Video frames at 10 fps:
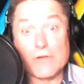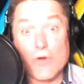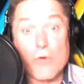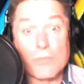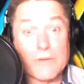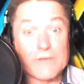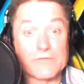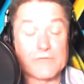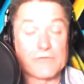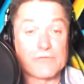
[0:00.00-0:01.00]
go
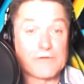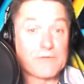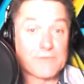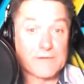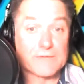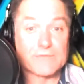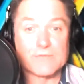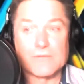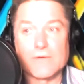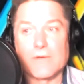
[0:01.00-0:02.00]
places, see things.